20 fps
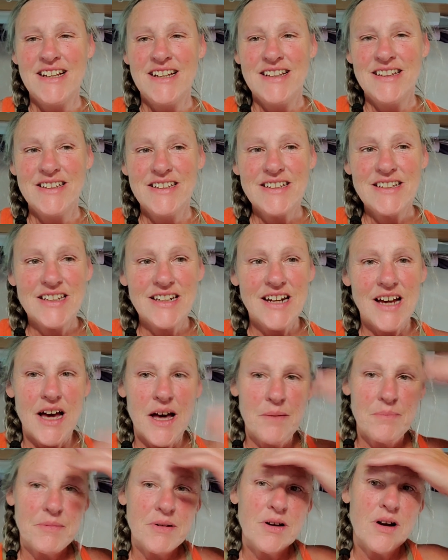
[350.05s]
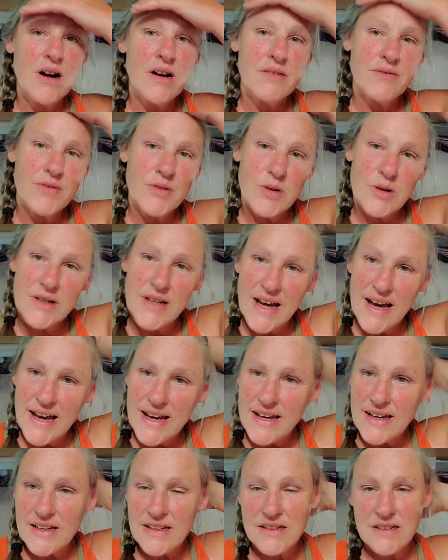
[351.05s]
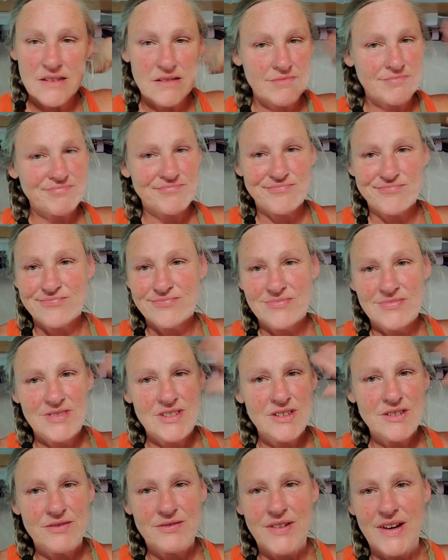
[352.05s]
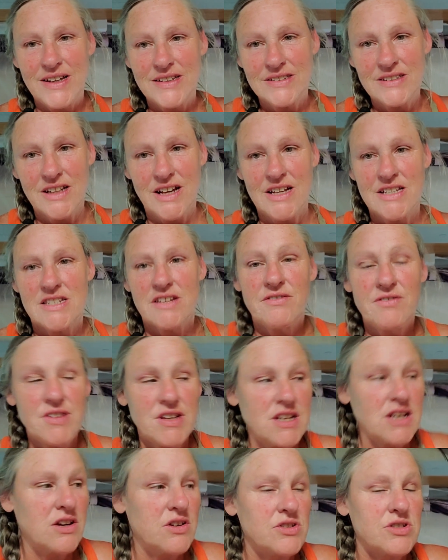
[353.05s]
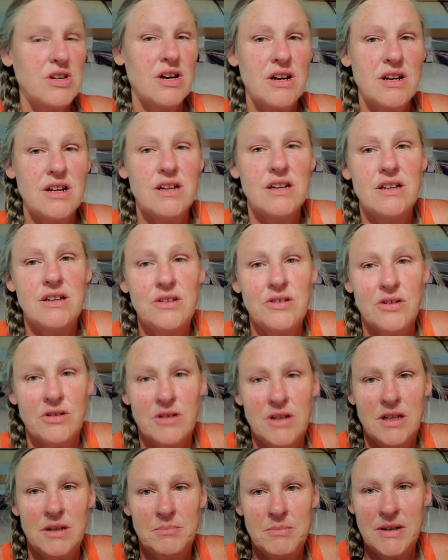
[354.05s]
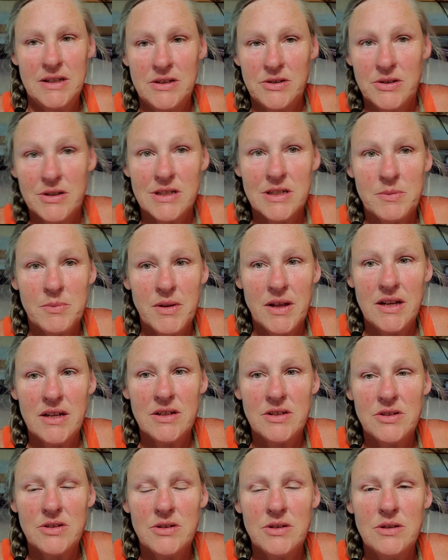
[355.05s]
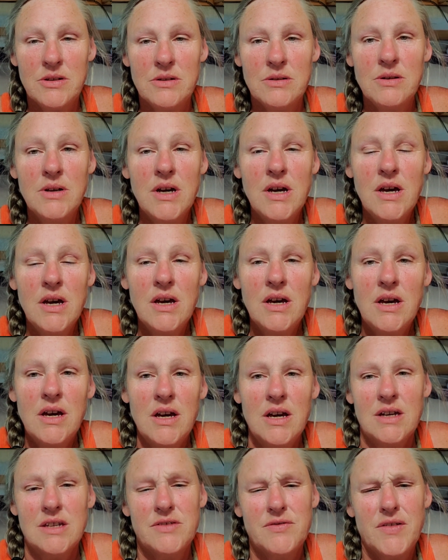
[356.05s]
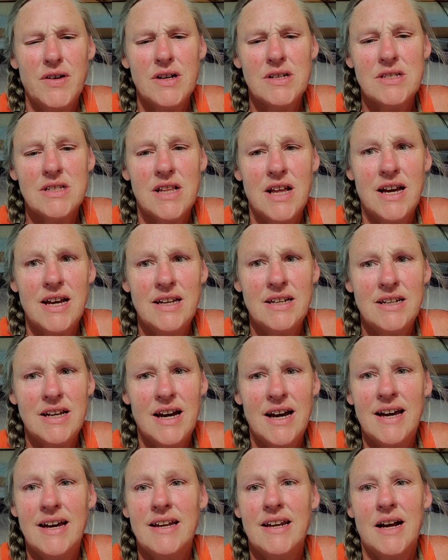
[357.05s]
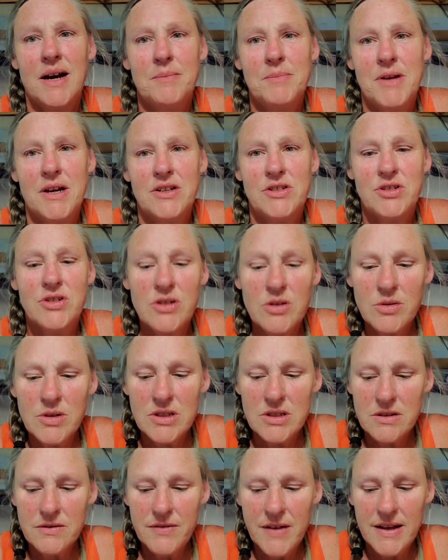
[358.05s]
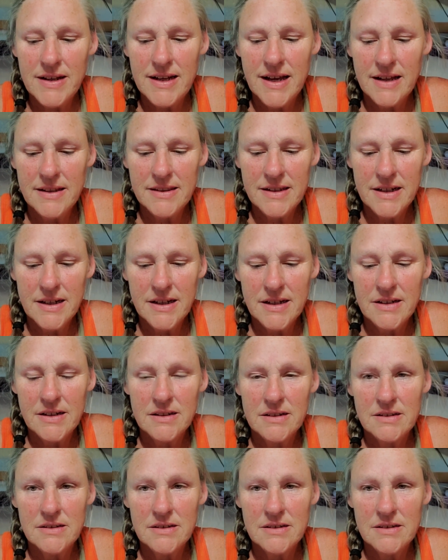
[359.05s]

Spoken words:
Look it up, carnivore diet. You'll find lots of videos on it. You don't need me to explain it to you. As far as lion diet, I'm not sure what you'll find out there.